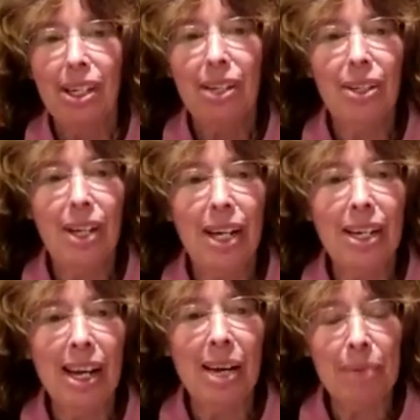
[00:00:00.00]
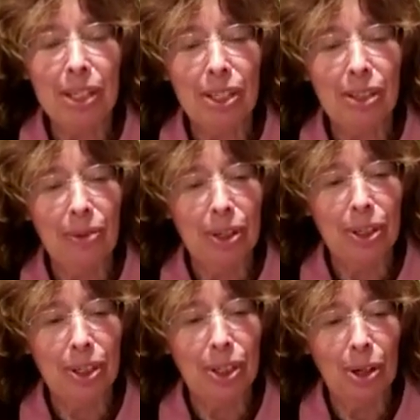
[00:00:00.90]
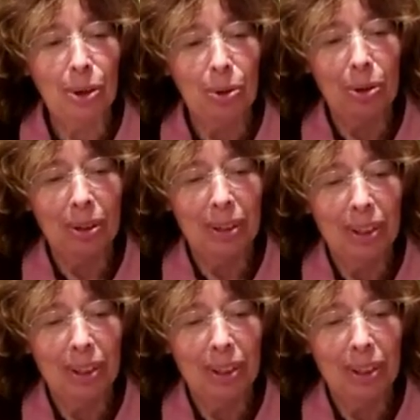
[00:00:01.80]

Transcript: the dynamics of our soul.